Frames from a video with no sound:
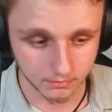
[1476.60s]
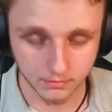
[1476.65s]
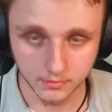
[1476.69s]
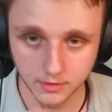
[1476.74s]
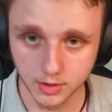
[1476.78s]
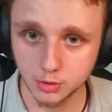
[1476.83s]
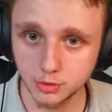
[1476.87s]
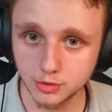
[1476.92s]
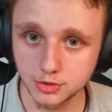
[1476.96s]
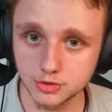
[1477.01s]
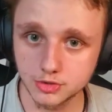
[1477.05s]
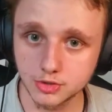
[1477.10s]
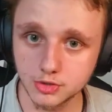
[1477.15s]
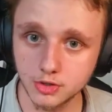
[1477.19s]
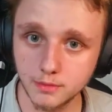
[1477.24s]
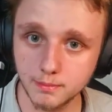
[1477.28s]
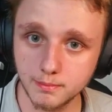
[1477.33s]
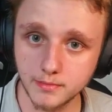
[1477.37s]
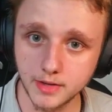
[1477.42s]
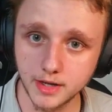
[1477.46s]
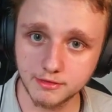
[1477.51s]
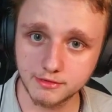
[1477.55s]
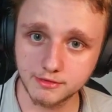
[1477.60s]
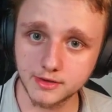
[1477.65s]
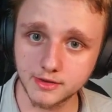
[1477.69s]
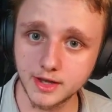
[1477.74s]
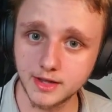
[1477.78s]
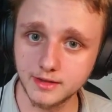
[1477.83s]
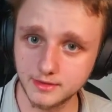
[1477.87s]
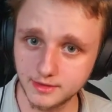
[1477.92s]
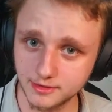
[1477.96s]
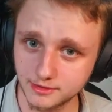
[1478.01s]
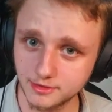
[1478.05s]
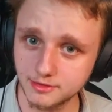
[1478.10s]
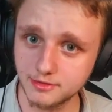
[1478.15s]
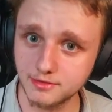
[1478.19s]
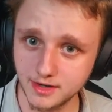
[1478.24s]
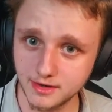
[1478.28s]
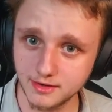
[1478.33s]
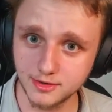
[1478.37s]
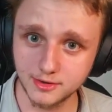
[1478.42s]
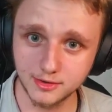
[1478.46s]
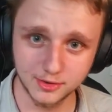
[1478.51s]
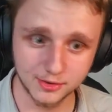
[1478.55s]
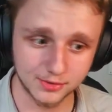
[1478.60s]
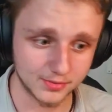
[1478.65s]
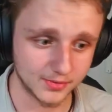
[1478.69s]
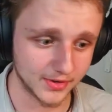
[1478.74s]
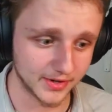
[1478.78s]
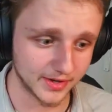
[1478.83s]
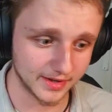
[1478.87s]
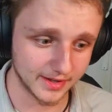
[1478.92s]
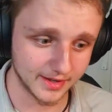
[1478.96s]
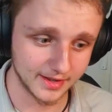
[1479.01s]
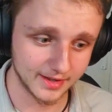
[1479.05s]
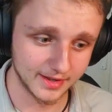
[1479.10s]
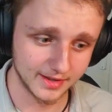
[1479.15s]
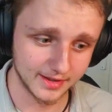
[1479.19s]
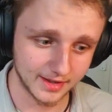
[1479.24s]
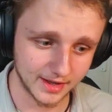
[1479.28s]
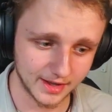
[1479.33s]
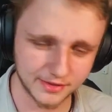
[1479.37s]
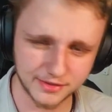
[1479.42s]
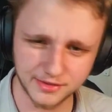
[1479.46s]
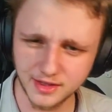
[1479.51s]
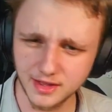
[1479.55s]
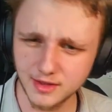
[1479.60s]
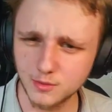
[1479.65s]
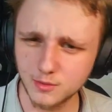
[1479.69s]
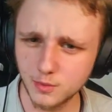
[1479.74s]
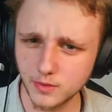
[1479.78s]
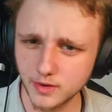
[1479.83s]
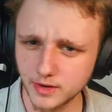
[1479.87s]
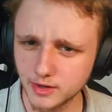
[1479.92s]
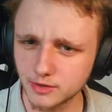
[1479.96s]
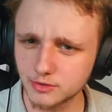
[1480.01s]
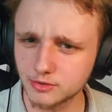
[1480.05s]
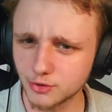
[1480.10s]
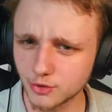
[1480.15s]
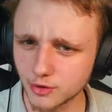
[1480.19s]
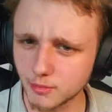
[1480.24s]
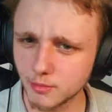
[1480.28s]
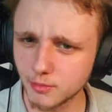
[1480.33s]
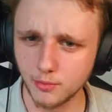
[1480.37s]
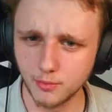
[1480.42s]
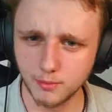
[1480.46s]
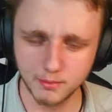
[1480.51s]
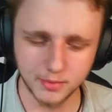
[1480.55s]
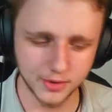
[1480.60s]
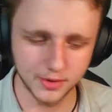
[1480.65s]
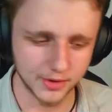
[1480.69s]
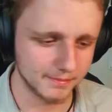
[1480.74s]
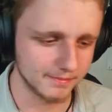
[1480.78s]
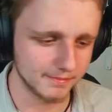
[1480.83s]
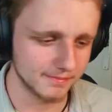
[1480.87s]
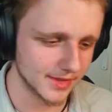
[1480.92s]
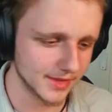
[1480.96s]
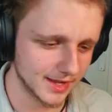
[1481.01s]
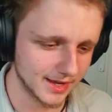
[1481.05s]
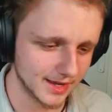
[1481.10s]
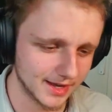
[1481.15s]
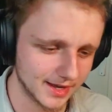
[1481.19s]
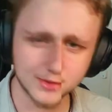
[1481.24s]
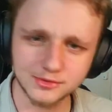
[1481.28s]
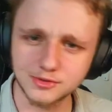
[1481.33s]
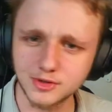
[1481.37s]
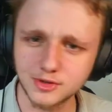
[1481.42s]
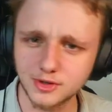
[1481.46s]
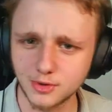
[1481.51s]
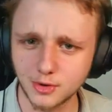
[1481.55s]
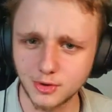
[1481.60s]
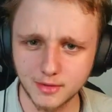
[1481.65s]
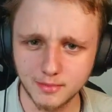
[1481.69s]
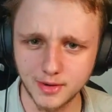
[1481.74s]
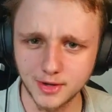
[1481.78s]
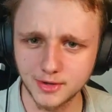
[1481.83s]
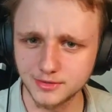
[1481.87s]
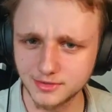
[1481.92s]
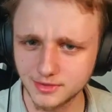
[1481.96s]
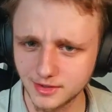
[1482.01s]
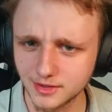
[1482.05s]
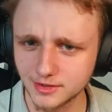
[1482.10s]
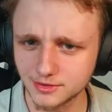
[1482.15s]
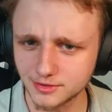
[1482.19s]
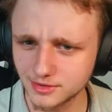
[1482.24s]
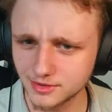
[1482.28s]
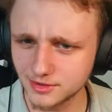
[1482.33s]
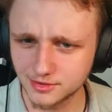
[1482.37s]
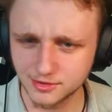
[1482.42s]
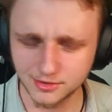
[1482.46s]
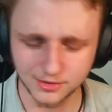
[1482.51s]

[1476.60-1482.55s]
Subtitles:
Good job, my friend. That's a very good one. I think one is normal, but let's not talk about this. It's